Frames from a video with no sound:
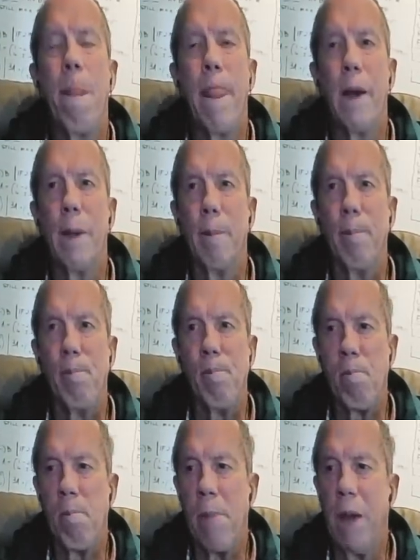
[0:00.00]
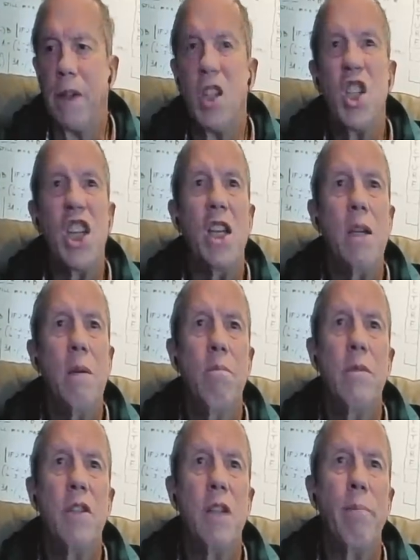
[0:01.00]
Um, Xi
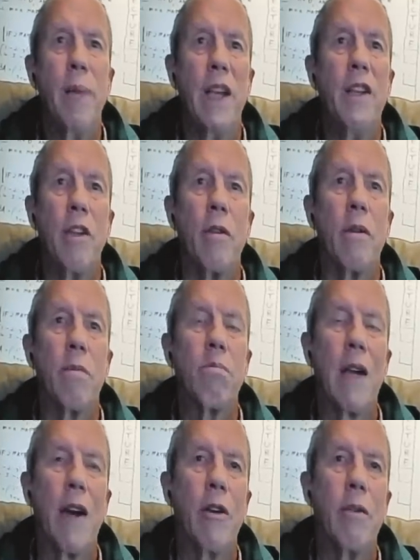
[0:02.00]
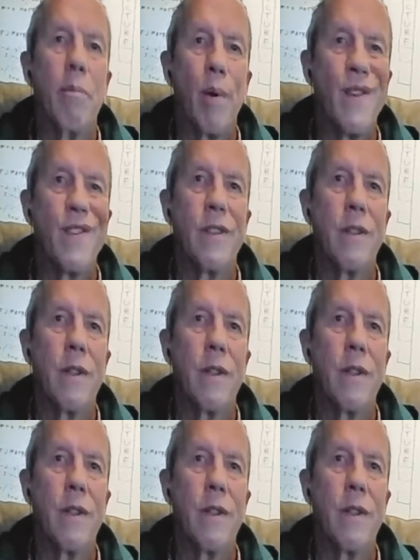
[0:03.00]
Jinping, you know, the current president